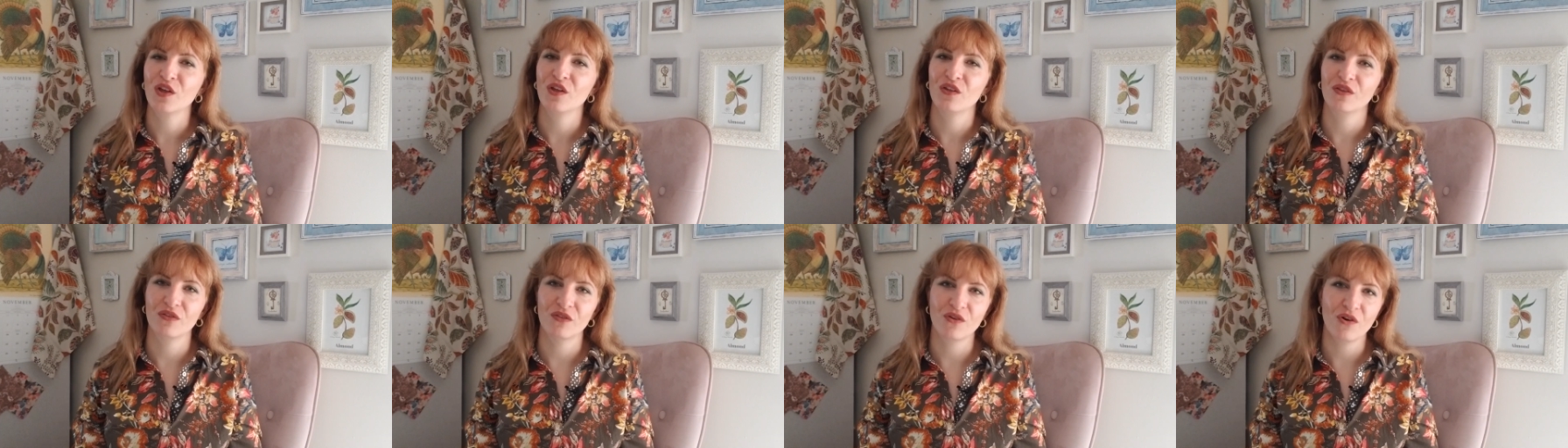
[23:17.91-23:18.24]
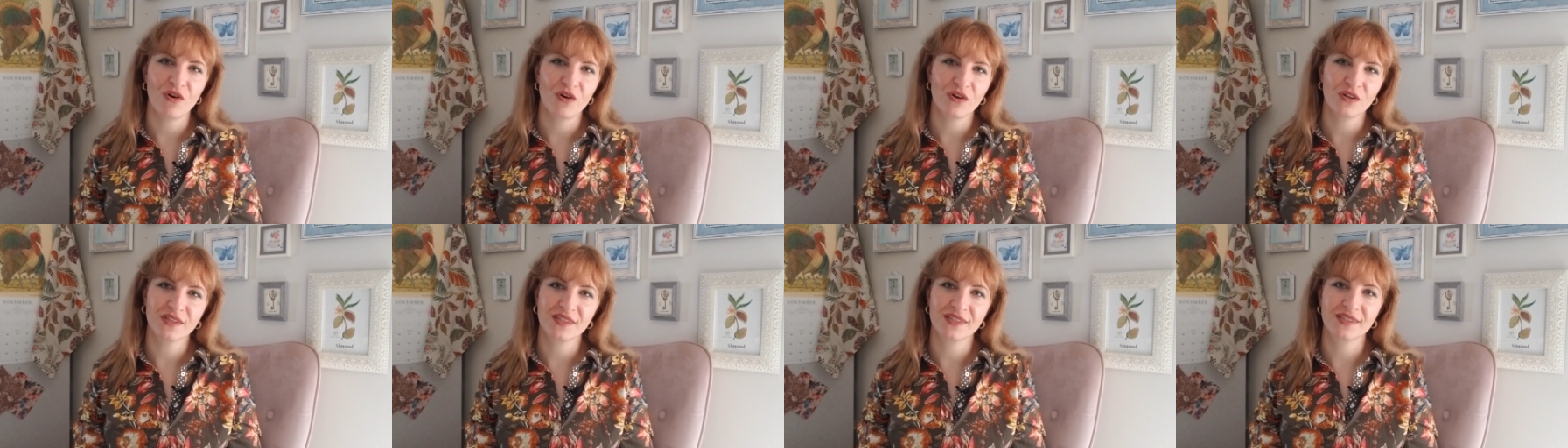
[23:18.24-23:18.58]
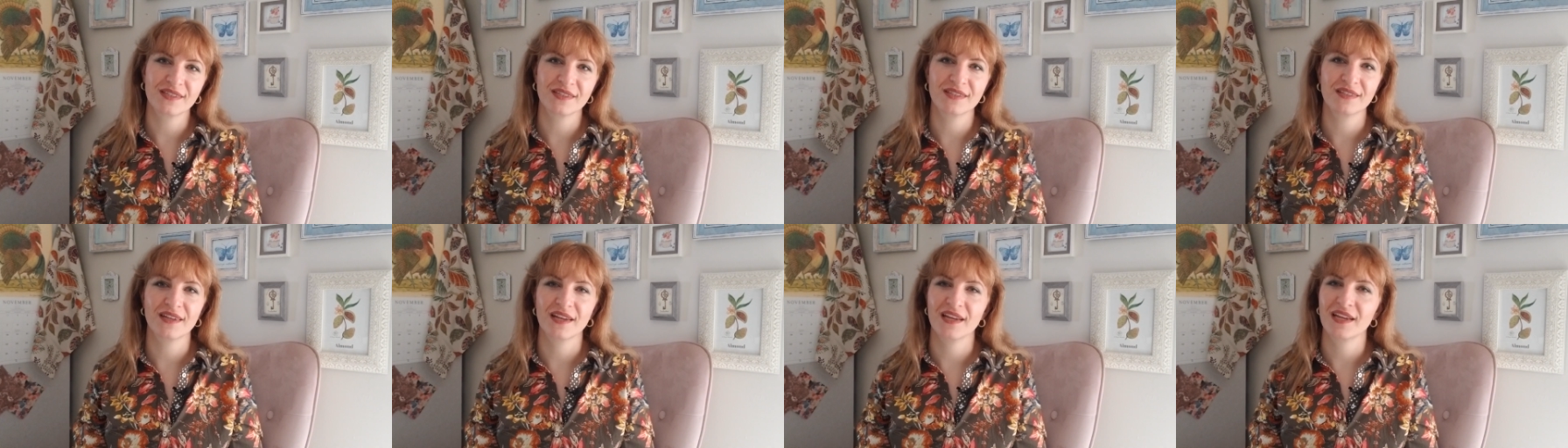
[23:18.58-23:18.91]

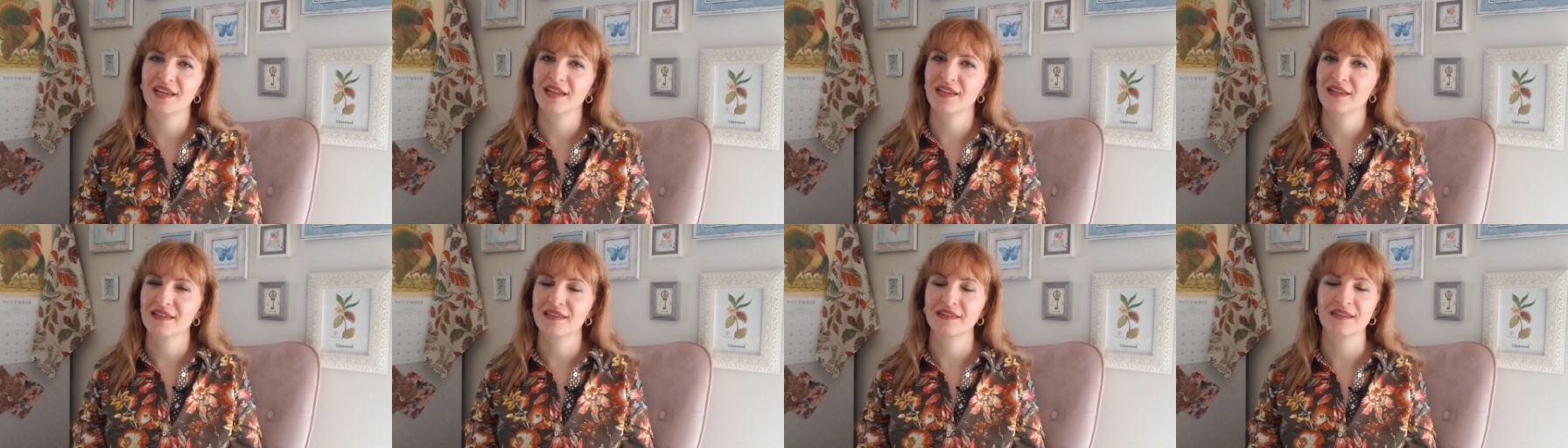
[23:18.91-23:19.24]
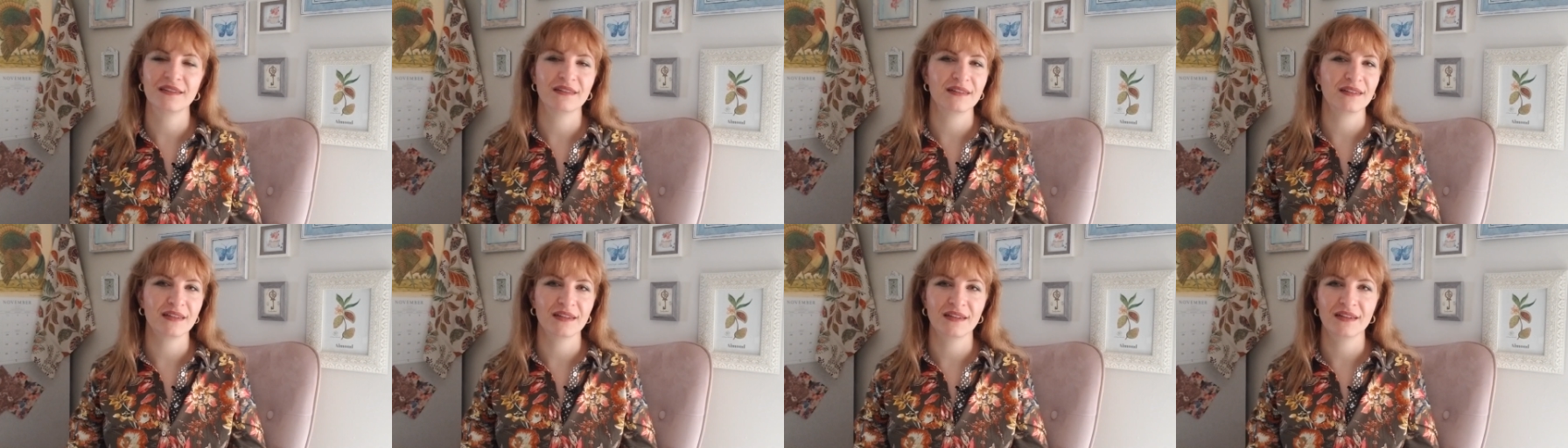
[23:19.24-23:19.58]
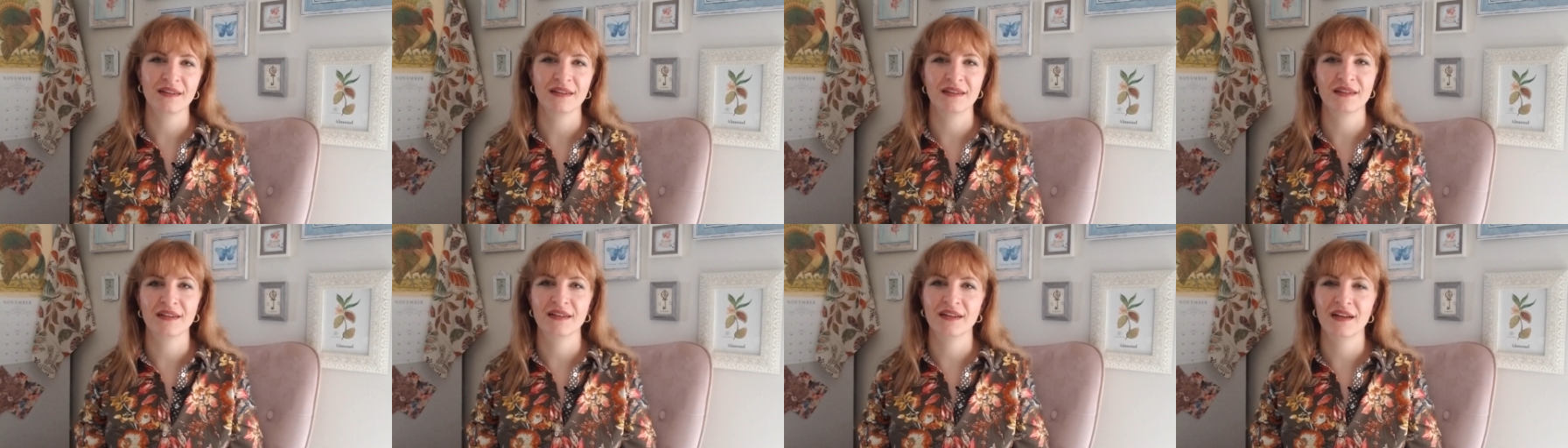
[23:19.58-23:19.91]
thoughts and
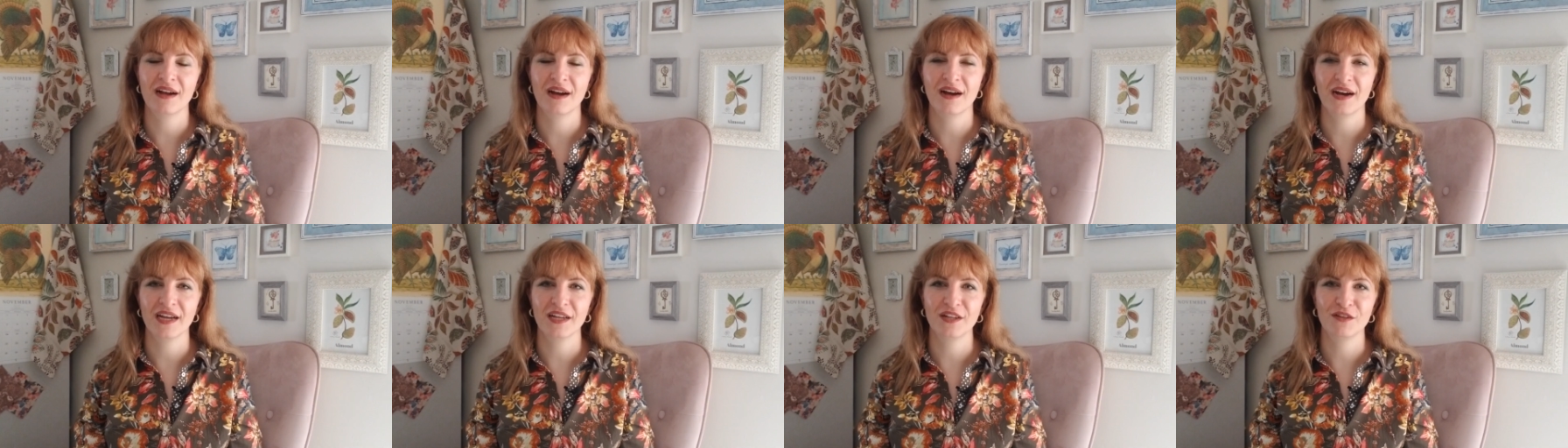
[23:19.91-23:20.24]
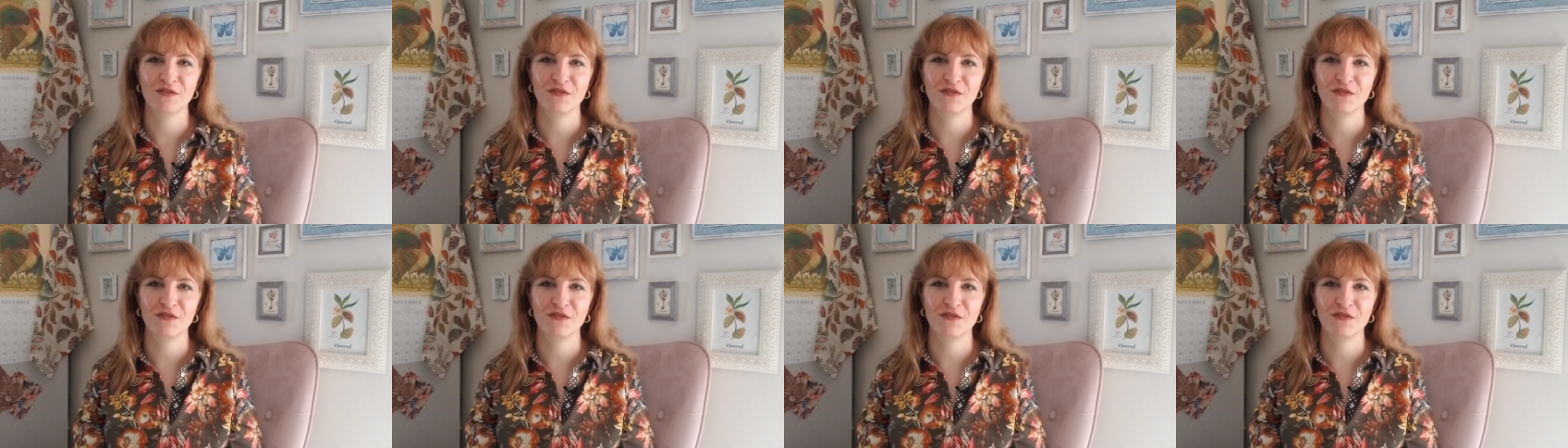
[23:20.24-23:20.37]
kind